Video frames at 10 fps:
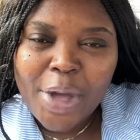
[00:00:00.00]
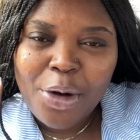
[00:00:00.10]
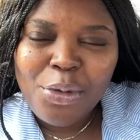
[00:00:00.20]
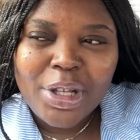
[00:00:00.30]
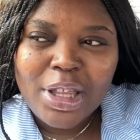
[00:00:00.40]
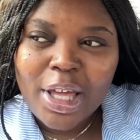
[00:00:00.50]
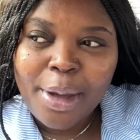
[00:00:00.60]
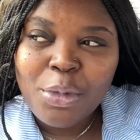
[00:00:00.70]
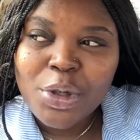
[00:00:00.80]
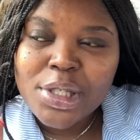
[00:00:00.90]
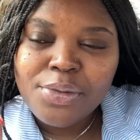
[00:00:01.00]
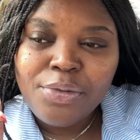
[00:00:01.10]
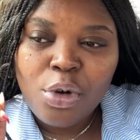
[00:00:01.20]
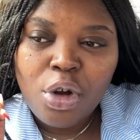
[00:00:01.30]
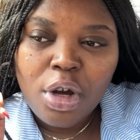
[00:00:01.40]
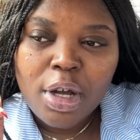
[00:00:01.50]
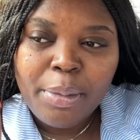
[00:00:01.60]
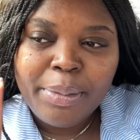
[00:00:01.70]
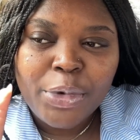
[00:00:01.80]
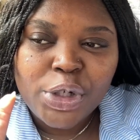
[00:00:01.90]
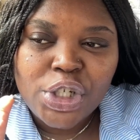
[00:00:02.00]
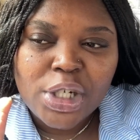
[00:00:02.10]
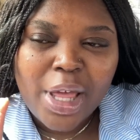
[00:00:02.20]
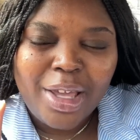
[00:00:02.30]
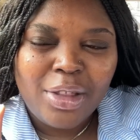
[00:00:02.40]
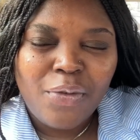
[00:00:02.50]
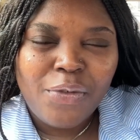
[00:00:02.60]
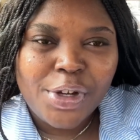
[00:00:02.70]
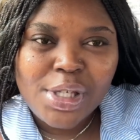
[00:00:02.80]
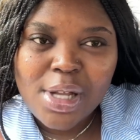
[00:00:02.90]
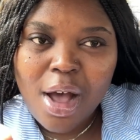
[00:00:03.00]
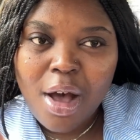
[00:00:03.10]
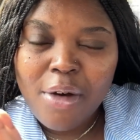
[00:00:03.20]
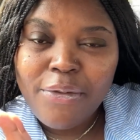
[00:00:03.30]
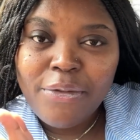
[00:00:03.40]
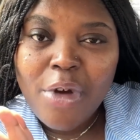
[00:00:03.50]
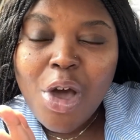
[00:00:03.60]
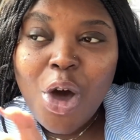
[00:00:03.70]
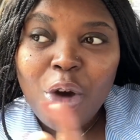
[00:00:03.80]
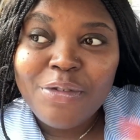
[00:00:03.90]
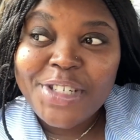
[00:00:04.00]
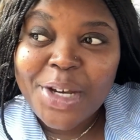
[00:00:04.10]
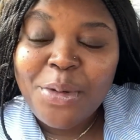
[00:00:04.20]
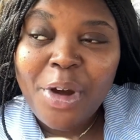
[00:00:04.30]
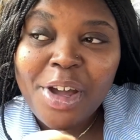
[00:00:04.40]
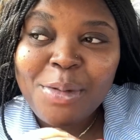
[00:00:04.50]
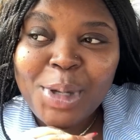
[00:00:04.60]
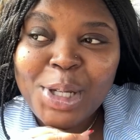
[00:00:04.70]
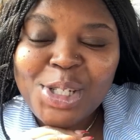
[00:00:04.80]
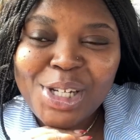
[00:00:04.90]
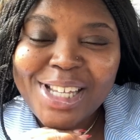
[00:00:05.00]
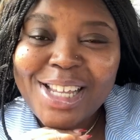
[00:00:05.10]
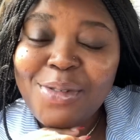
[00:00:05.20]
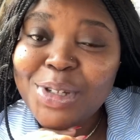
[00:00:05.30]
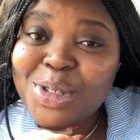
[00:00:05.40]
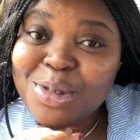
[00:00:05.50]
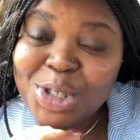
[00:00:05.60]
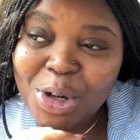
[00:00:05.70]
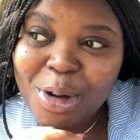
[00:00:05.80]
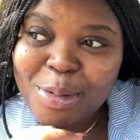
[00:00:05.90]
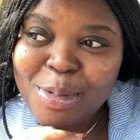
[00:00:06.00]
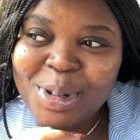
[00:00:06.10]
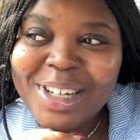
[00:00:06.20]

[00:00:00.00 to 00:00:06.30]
I don't really think I'm going to vlog much like the first half of January because you guys, I have a new job.